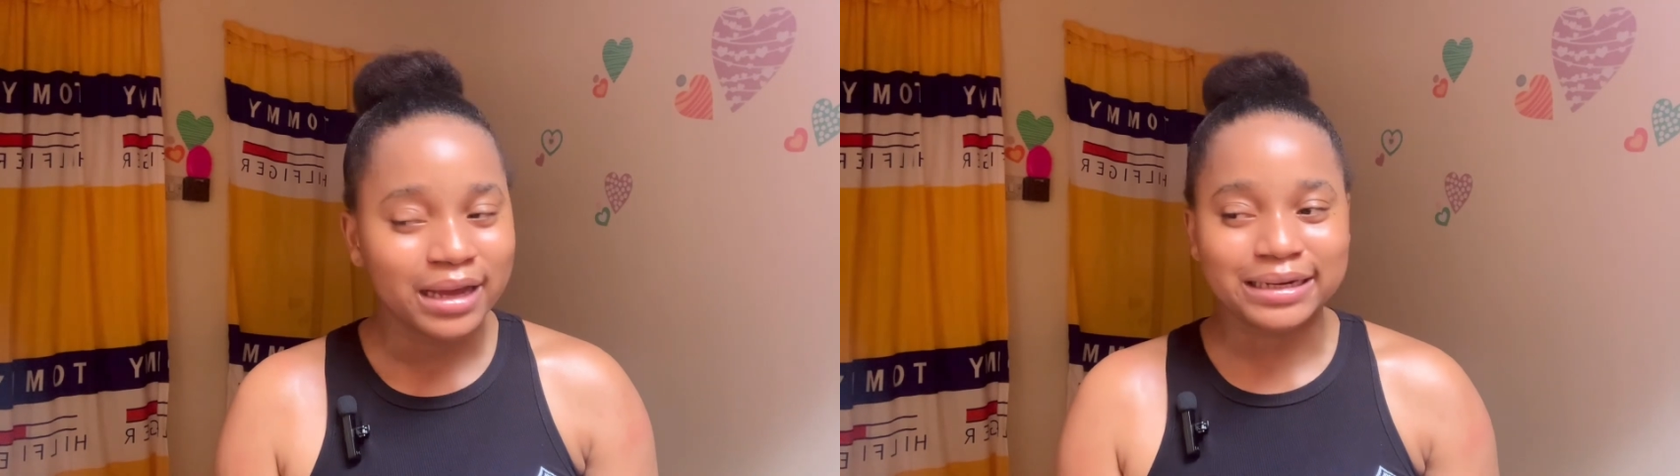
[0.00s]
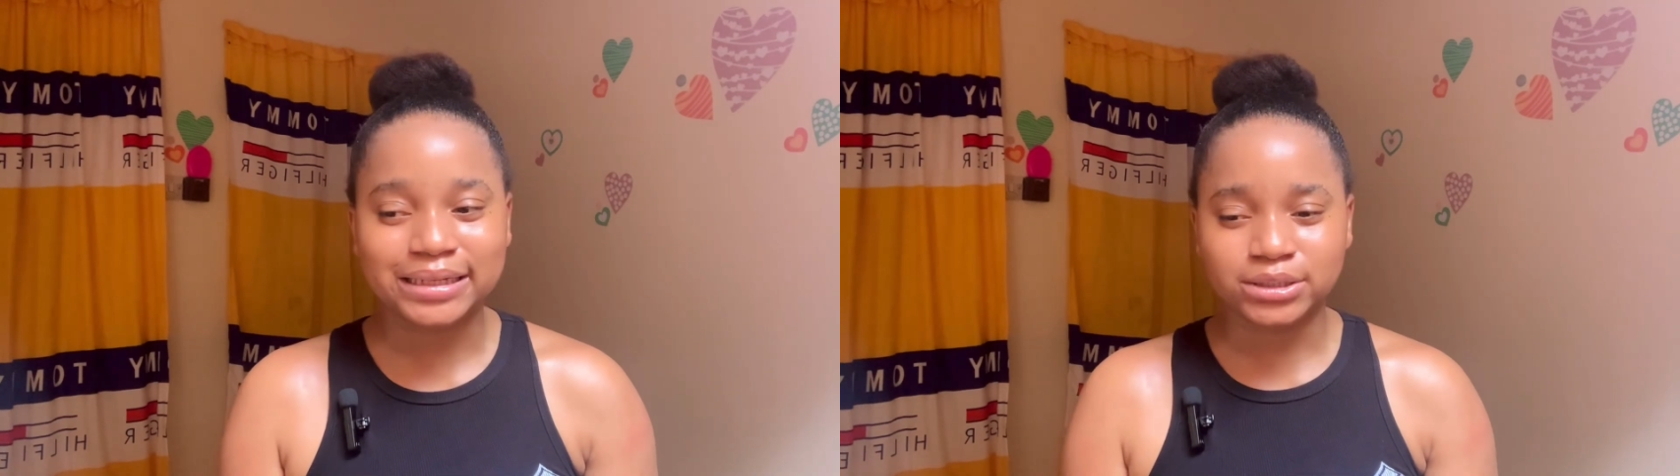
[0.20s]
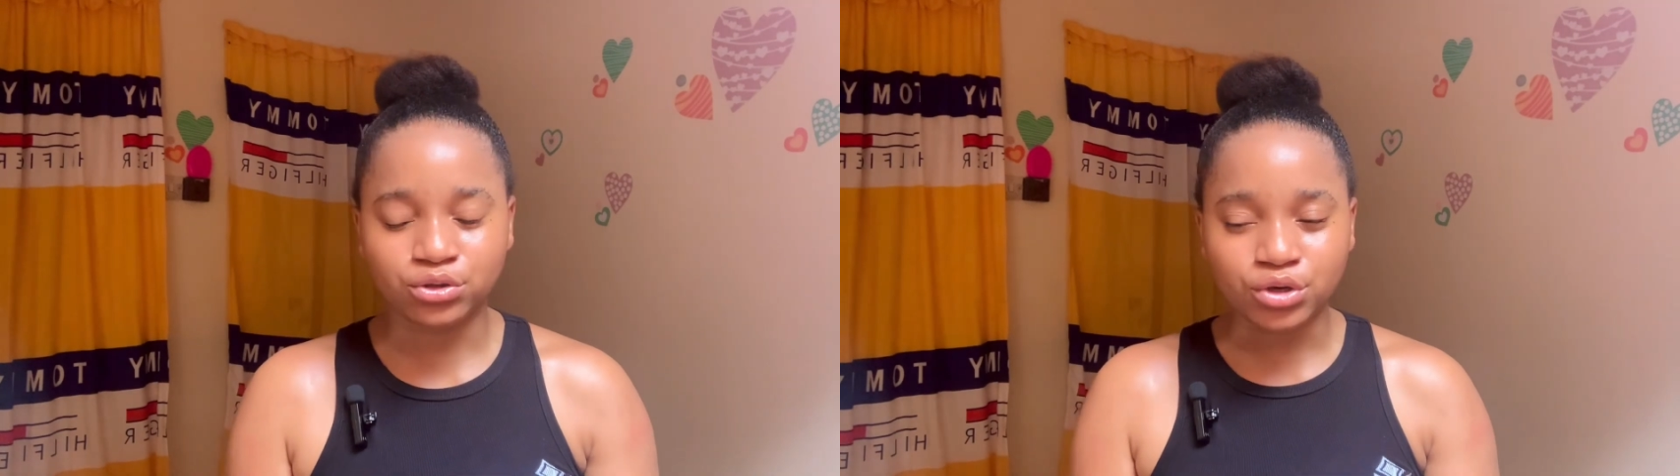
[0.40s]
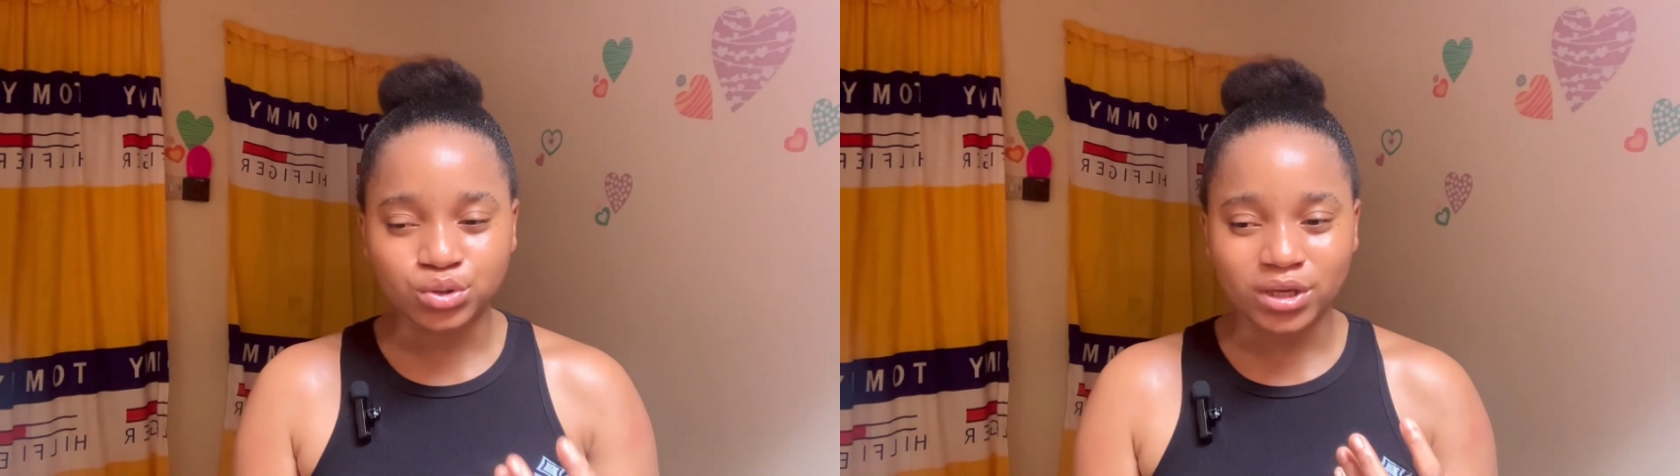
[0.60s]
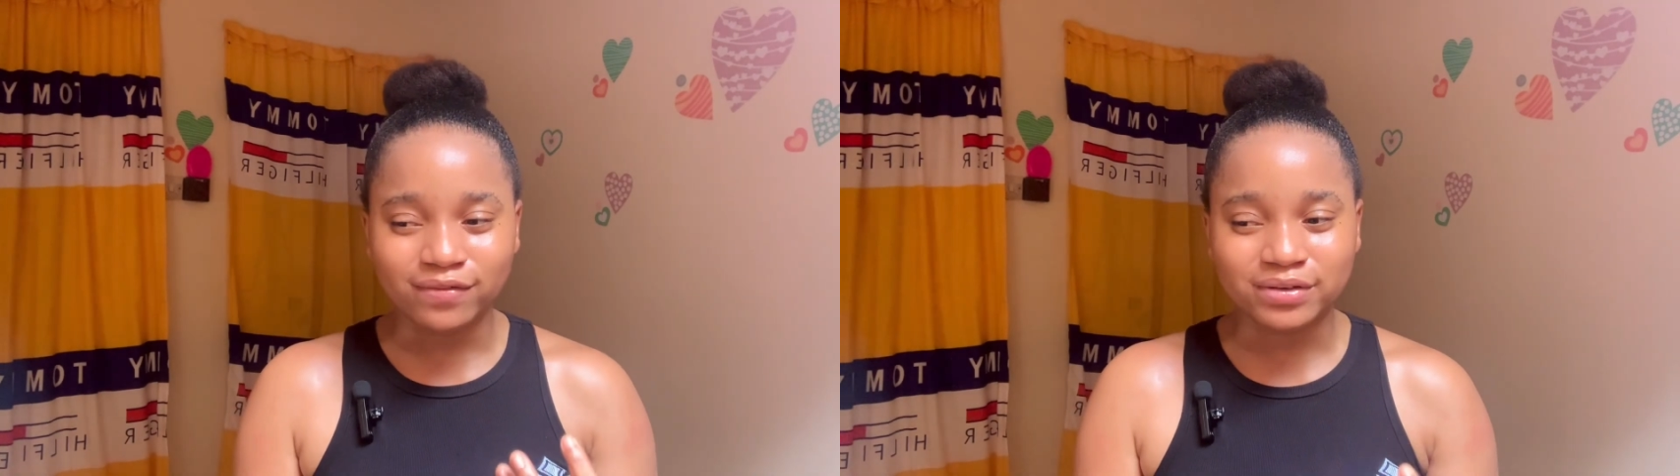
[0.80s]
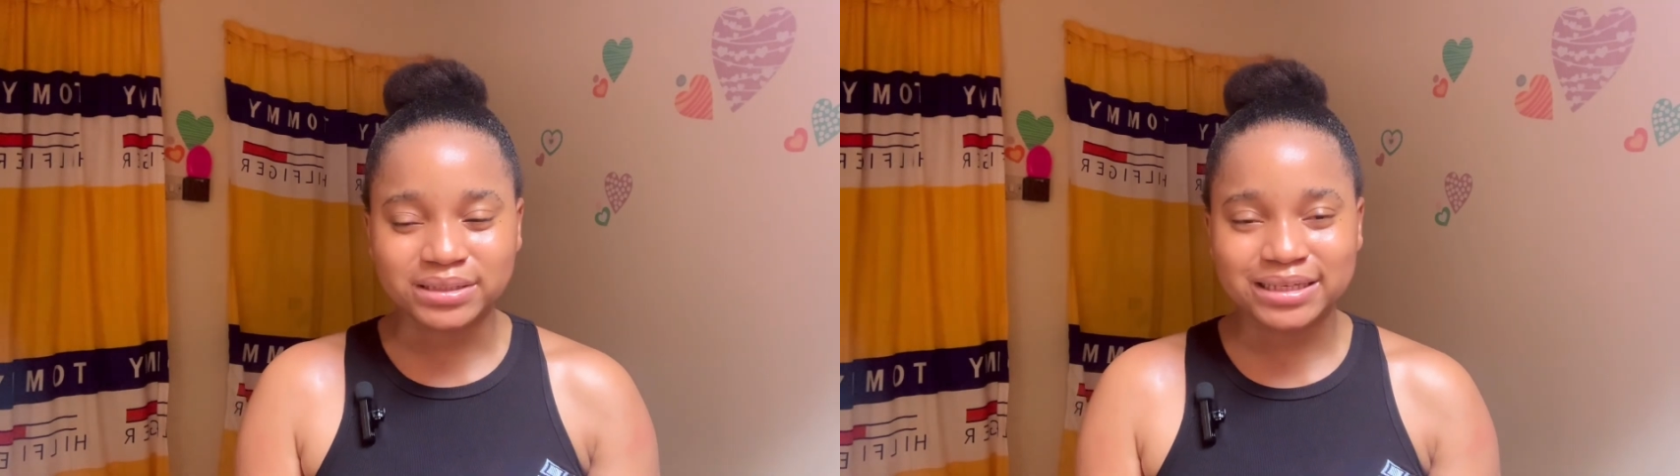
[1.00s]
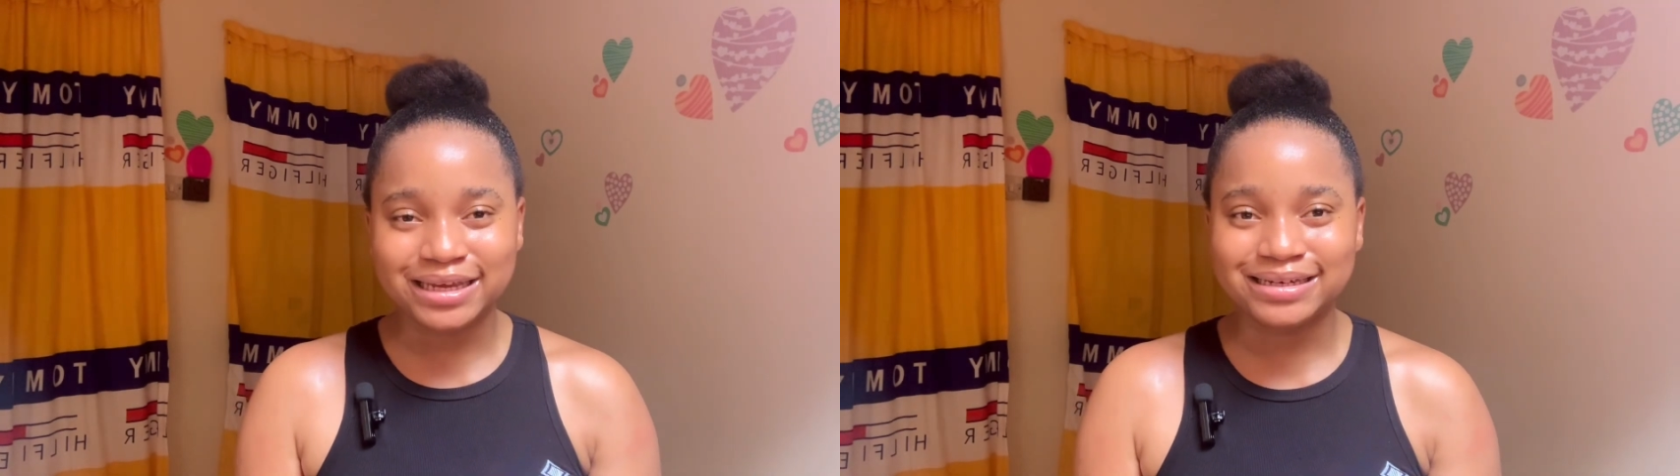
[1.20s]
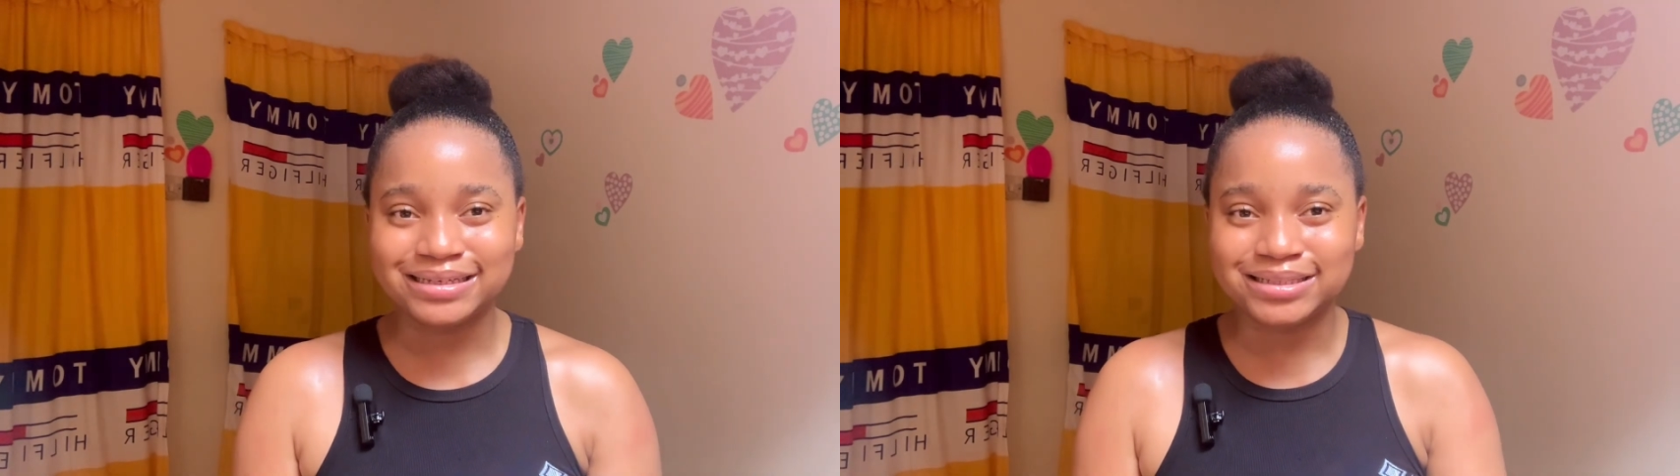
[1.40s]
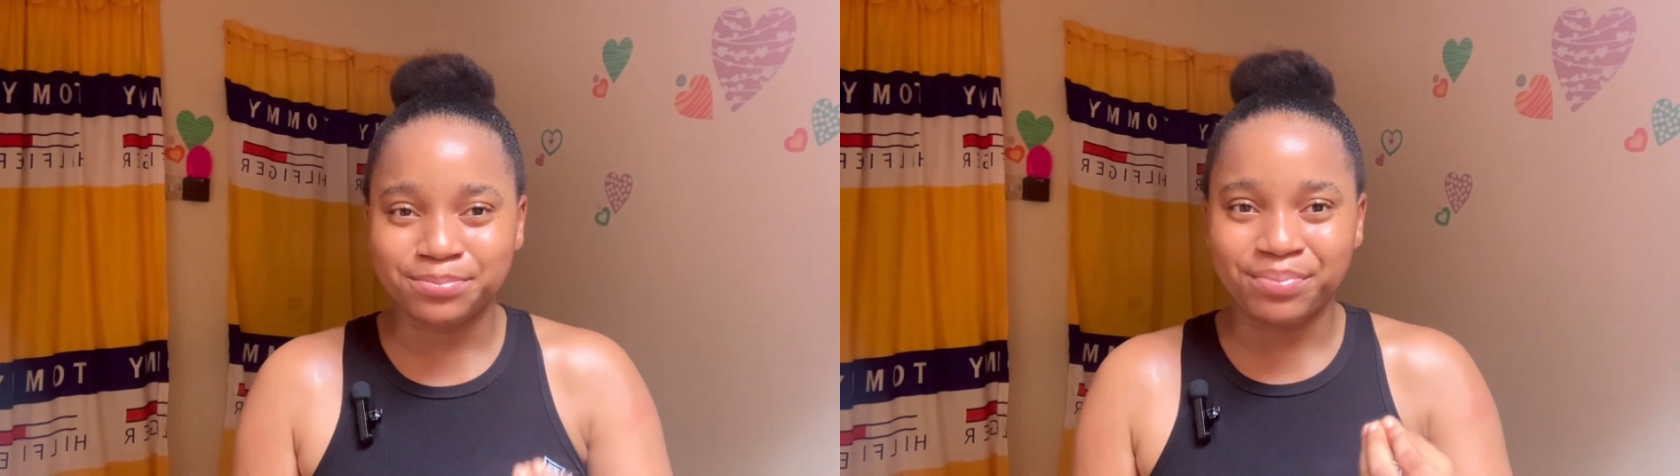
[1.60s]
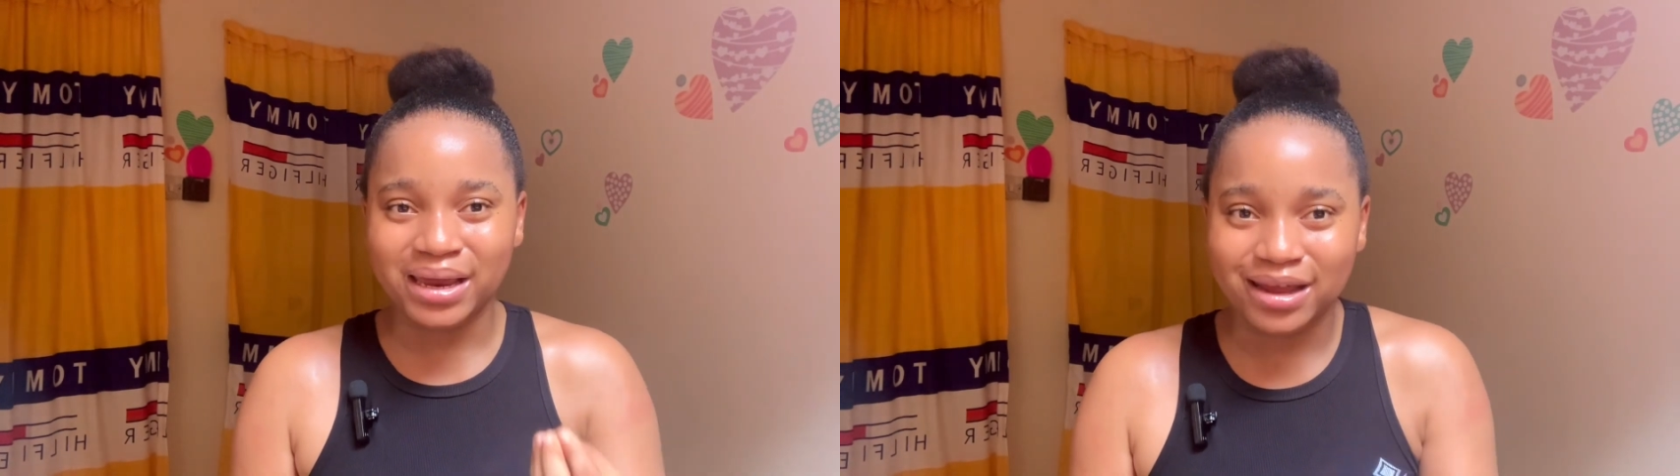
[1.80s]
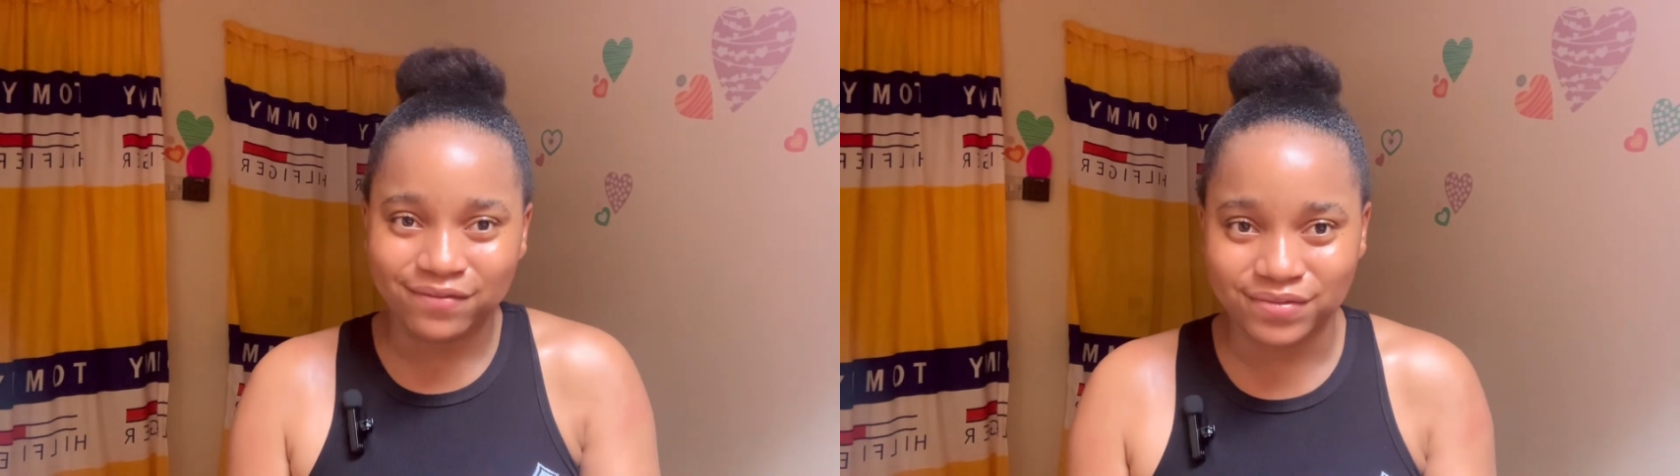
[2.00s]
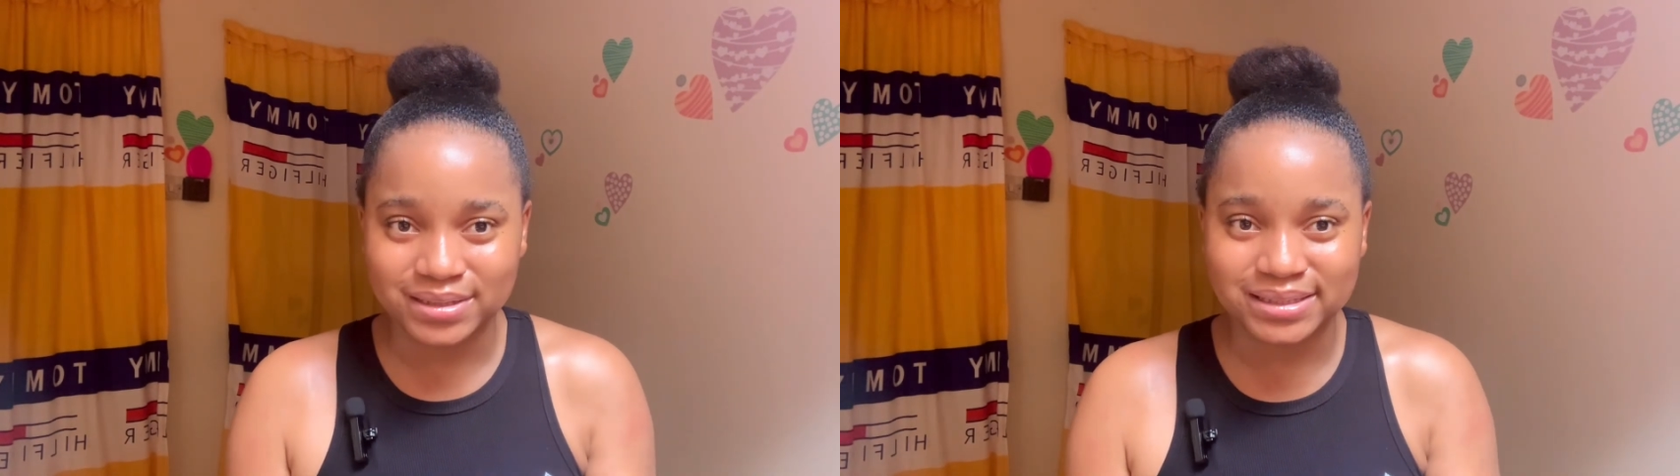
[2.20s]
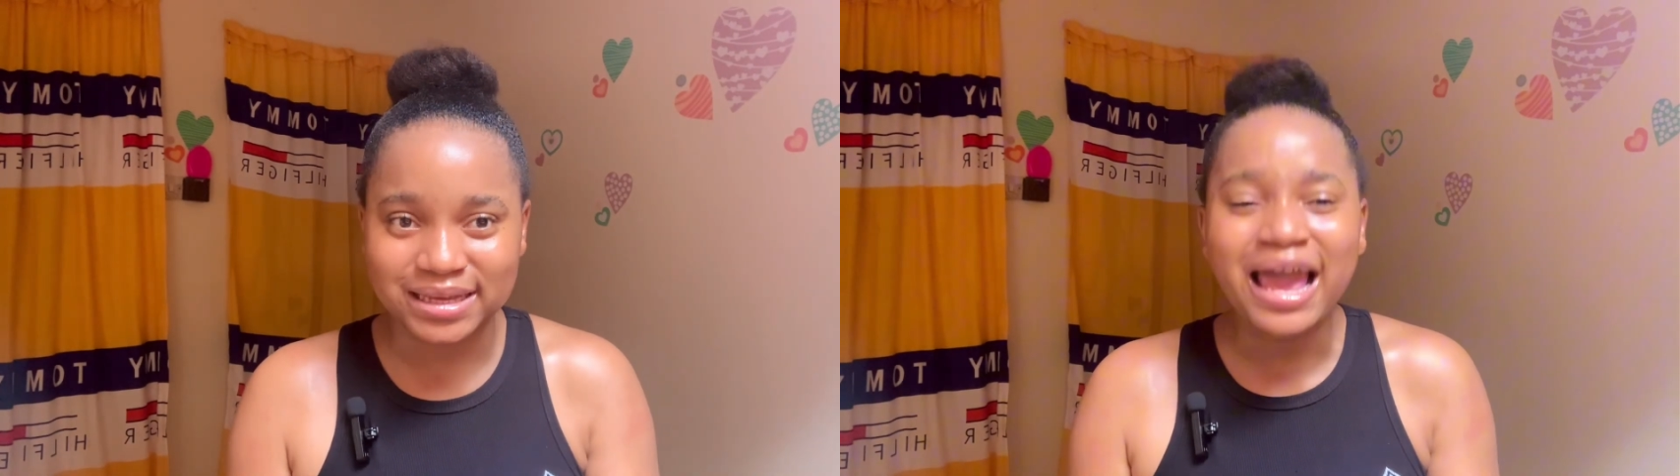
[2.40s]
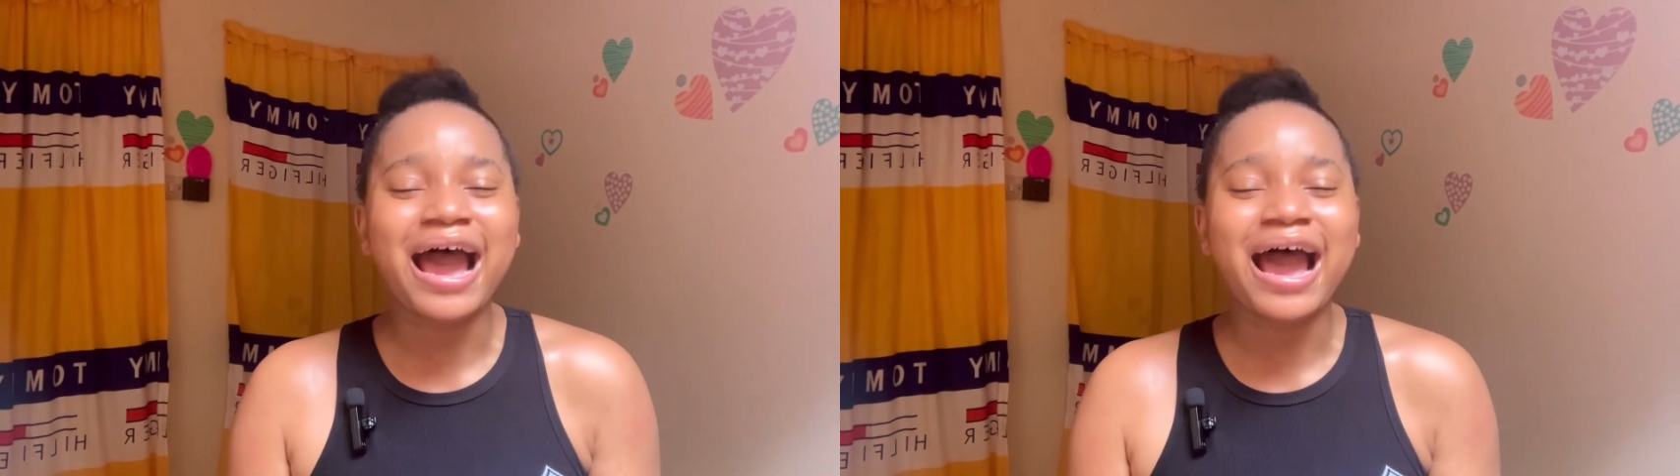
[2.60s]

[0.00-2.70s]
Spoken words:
that is going to give your skin this benefits